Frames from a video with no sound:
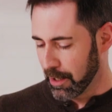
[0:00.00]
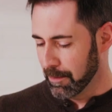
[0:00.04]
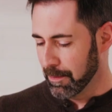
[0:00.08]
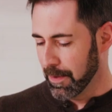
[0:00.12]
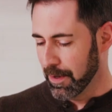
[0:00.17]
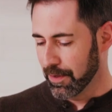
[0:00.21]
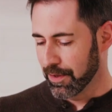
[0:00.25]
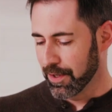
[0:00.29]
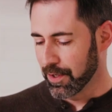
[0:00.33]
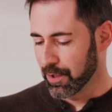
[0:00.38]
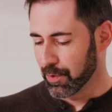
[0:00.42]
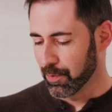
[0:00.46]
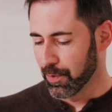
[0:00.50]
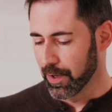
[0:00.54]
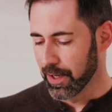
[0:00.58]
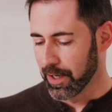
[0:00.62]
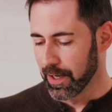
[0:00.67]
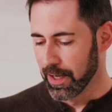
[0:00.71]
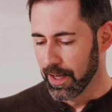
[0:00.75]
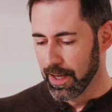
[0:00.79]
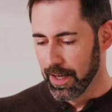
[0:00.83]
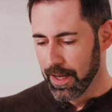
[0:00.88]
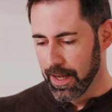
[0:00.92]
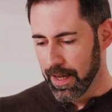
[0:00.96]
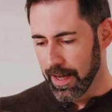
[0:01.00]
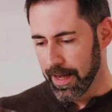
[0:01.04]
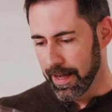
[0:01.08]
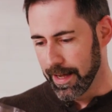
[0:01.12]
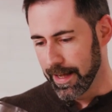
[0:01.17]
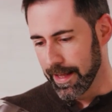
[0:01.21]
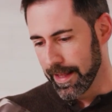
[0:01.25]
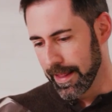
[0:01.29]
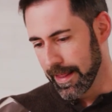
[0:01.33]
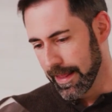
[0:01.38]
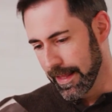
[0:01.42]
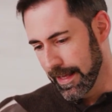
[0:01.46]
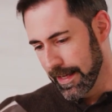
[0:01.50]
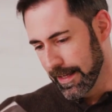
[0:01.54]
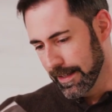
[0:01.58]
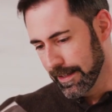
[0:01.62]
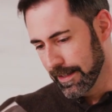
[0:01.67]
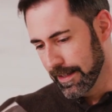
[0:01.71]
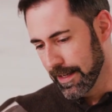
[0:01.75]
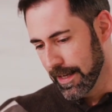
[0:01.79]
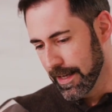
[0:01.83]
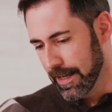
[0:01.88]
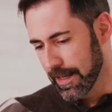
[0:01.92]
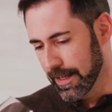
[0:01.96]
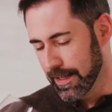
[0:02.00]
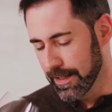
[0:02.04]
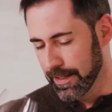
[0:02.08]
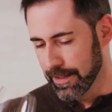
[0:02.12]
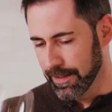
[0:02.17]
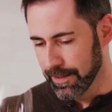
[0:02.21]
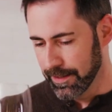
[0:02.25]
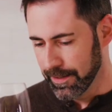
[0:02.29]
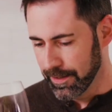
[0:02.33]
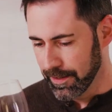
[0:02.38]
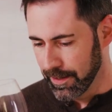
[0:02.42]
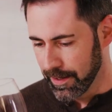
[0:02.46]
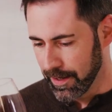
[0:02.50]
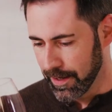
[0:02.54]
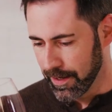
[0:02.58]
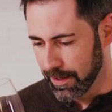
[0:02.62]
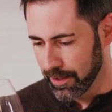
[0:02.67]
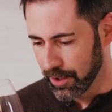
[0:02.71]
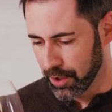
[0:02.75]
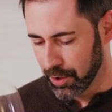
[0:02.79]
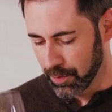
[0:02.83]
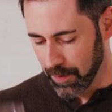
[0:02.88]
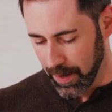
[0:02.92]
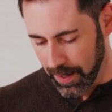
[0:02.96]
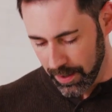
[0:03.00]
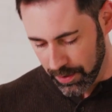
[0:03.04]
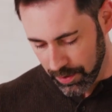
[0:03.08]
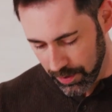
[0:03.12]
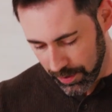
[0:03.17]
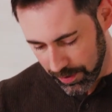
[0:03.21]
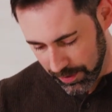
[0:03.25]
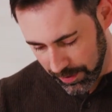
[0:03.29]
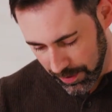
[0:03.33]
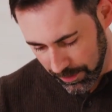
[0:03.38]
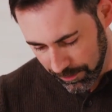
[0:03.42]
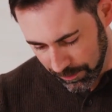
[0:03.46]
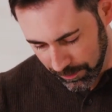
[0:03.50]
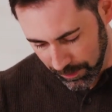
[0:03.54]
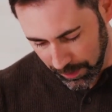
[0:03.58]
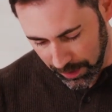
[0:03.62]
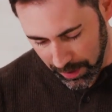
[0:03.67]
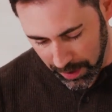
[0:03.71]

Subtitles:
about this one. This is Shiraz. You can see from the